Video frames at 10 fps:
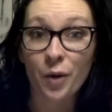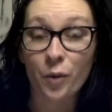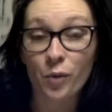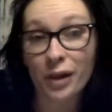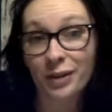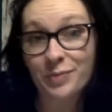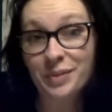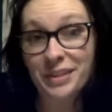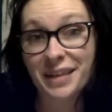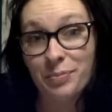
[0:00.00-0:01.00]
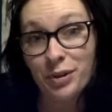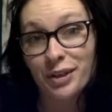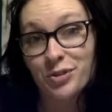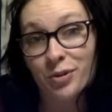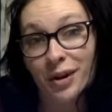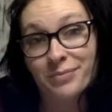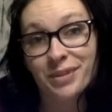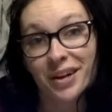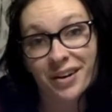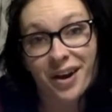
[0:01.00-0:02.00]
Welcome to
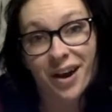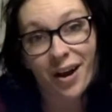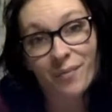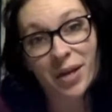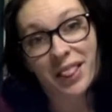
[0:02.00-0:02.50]
DeputyTribe.com.